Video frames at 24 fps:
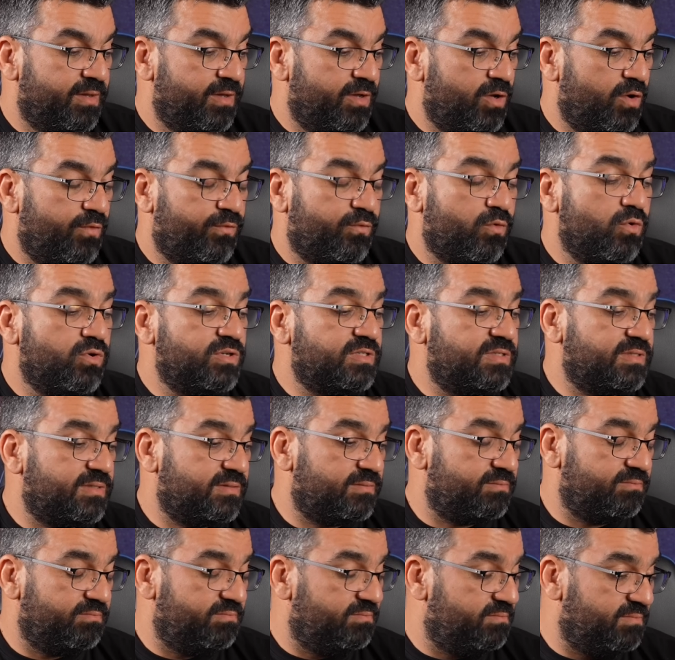Of course,
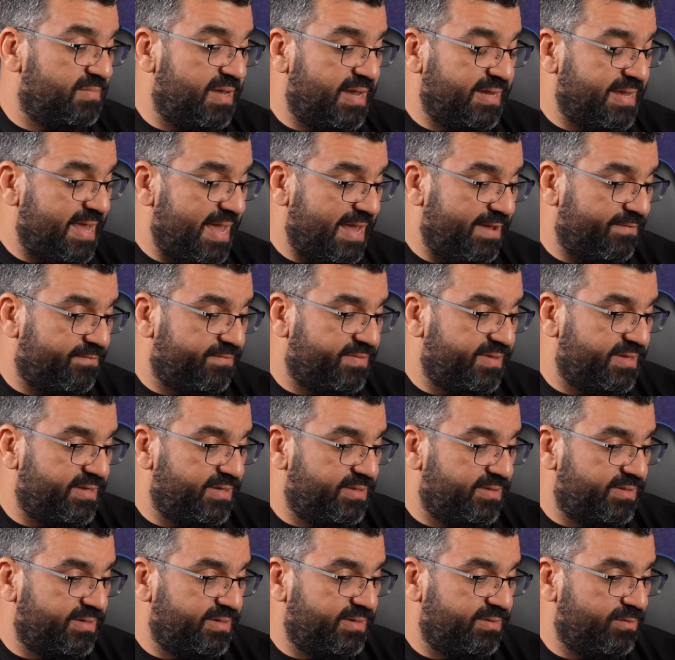I have the,
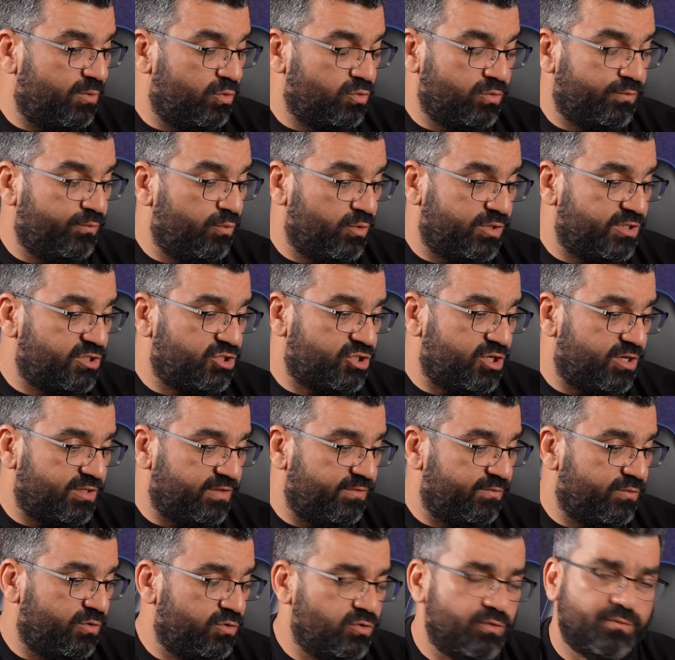the autofocus chart in
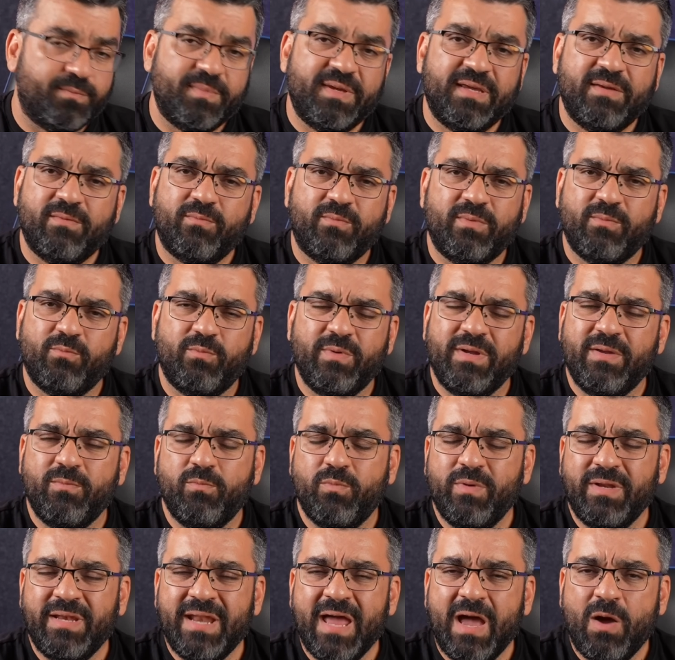front of me. We,
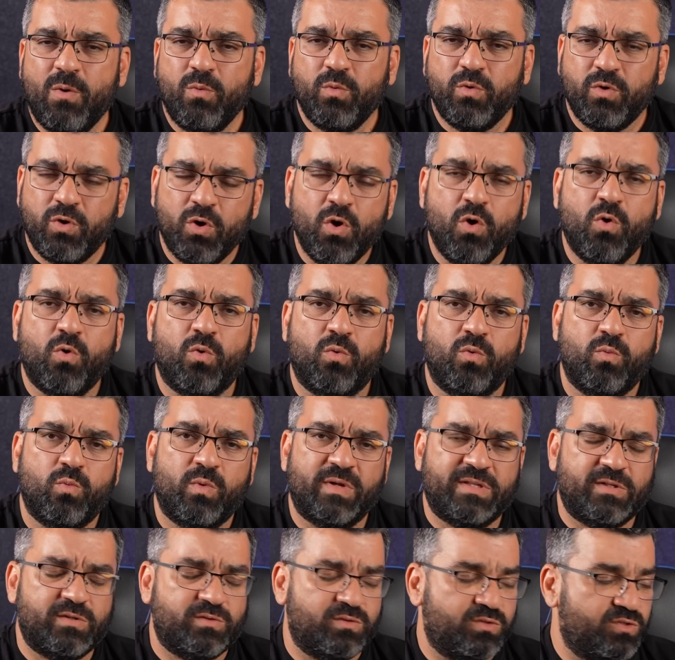we now know
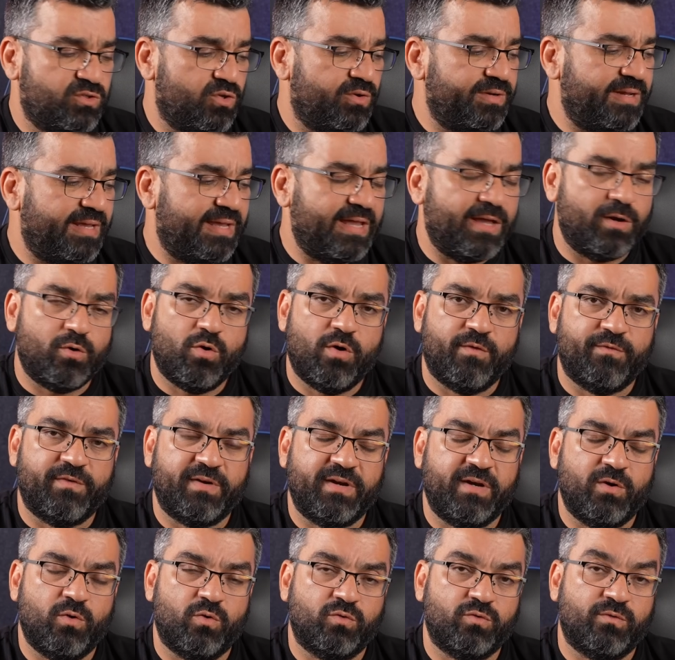what Sony can offer
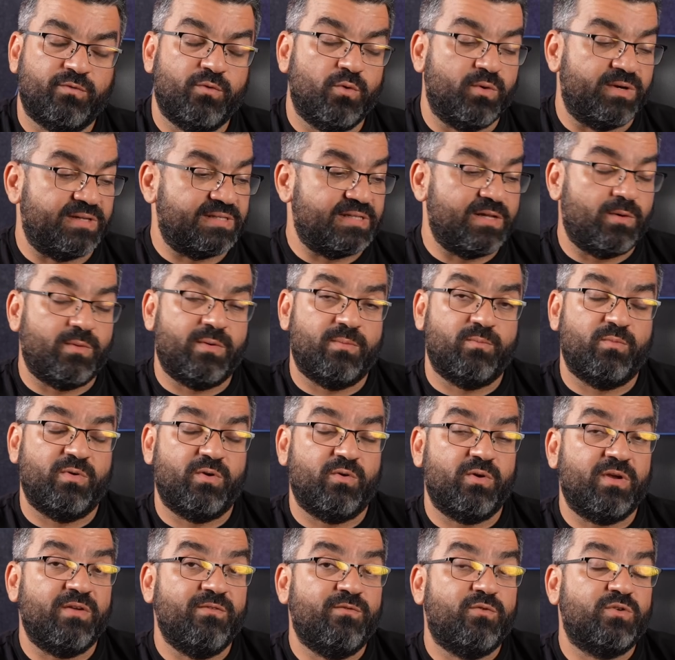in autofocus now. We're
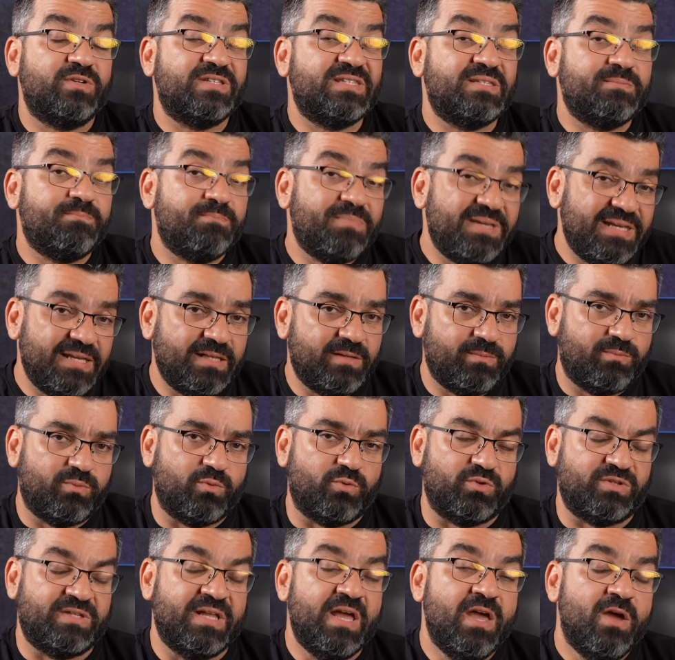looking for speed
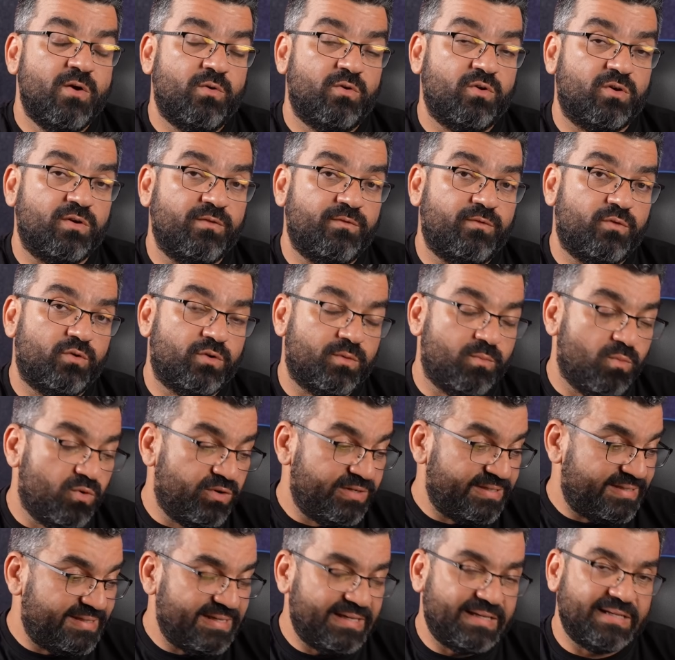boost, looking for more
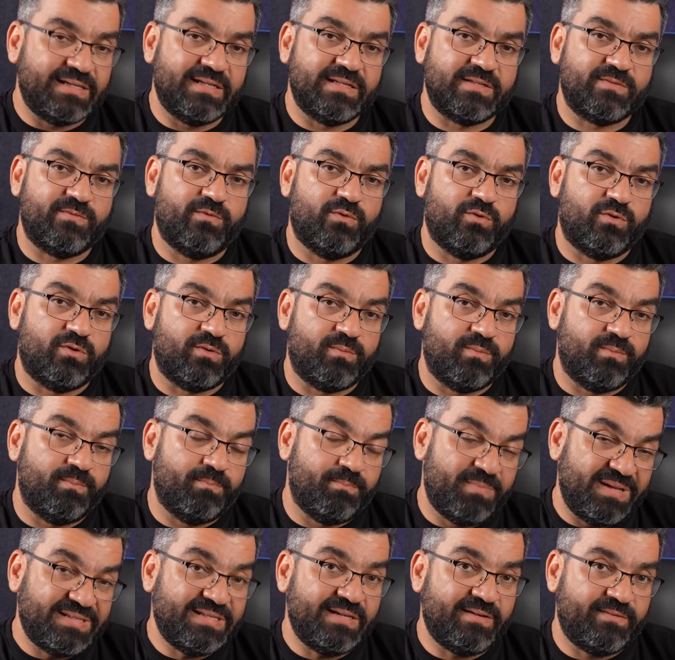stickiness, for
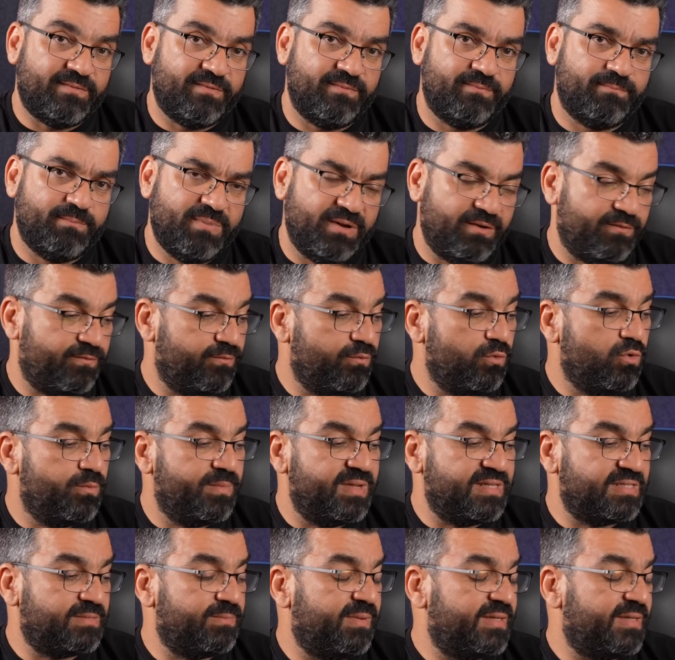better performance.